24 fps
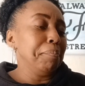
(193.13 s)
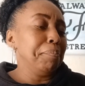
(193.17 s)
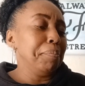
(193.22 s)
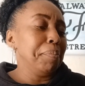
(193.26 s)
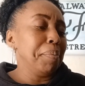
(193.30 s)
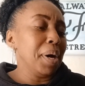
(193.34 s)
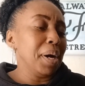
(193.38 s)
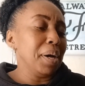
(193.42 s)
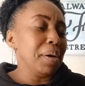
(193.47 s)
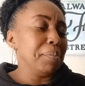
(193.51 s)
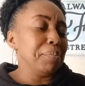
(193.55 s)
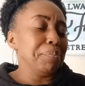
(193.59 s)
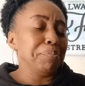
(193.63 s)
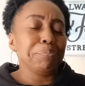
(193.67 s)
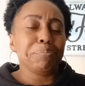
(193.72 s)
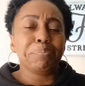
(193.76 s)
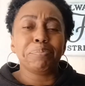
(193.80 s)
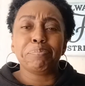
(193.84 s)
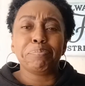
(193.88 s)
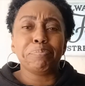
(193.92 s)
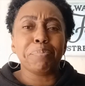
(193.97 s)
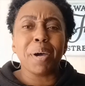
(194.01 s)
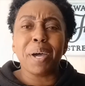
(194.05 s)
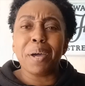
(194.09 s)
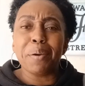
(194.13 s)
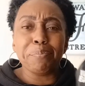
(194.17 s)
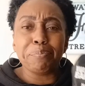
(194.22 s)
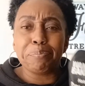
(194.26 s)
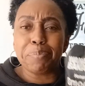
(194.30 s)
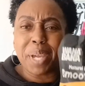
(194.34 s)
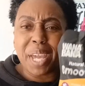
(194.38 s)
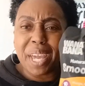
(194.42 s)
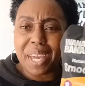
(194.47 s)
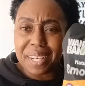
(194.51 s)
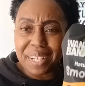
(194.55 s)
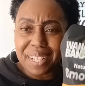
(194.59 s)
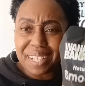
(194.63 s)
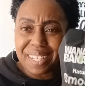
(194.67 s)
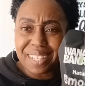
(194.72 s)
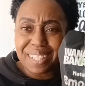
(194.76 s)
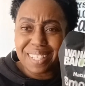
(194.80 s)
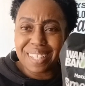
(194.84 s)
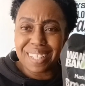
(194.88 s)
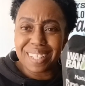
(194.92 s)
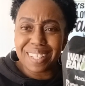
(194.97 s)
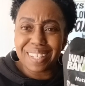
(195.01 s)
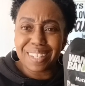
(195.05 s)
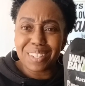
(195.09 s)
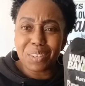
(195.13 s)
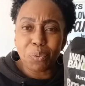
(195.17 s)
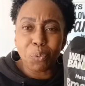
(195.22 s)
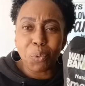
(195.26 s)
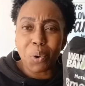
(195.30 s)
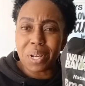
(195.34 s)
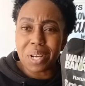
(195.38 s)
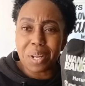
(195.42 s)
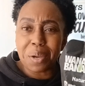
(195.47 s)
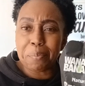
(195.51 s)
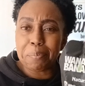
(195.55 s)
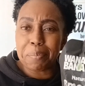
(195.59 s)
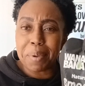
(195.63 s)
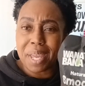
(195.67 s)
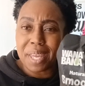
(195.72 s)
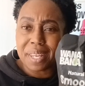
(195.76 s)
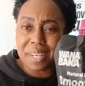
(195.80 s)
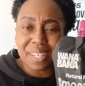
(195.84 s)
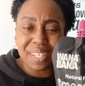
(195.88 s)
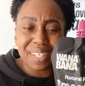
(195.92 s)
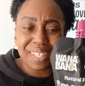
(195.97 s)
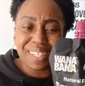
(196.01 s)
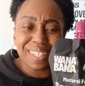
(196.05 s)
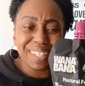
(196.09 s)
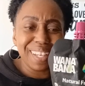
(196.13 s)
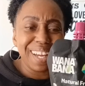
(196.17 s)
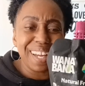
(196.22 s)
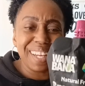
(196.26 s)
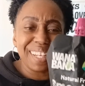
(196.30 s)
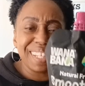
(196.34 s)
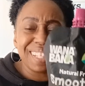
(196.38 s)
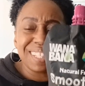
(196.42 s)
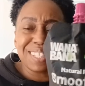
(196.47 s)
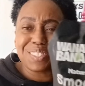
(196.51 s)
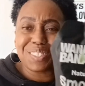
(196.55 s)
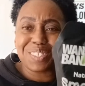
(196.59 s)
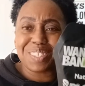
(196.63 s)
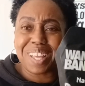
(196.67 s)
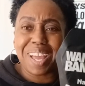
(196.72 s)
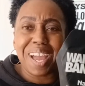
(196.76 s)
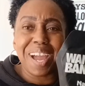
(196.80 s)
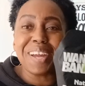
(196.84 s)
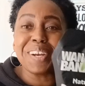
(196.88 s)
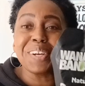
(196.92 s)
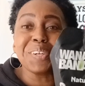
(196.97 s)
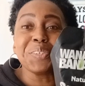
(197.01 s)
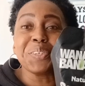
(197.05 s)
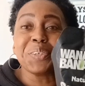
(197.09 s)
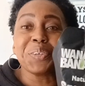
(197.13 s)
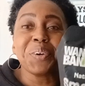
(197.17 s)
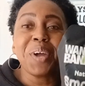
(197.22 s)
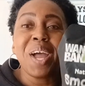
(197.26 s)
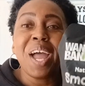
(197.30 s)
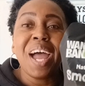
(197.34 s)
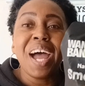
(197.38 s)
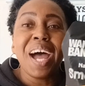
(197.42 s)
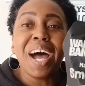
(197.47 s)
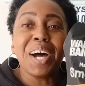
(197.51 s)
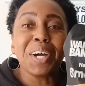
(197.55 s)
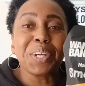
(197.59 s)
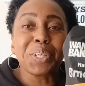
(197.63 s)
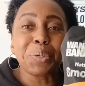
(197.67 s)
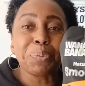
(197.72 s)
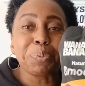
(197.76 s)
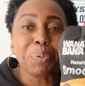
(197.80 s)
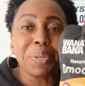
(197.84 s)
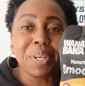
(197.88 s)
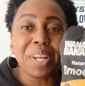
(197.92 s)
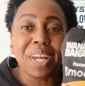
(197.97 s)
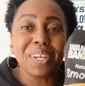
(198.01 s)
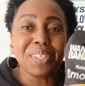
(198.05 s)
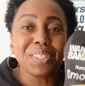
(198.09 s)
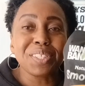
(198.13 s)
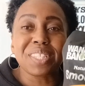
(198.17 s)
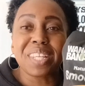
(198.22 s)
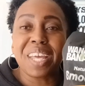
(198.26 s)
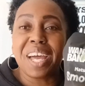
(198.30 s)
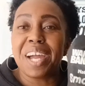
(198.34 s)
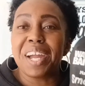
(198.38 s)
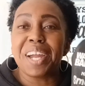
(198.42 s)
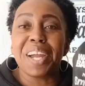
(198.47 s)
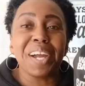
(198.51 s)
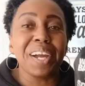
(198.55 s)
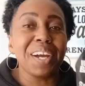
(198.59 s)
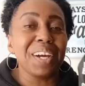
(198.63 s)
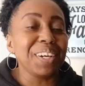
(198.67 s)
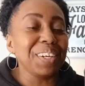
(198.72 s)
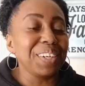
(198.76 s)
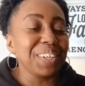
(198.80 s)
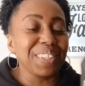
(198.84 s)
want Wana Bena? I guess. I don't know how you pronounce that.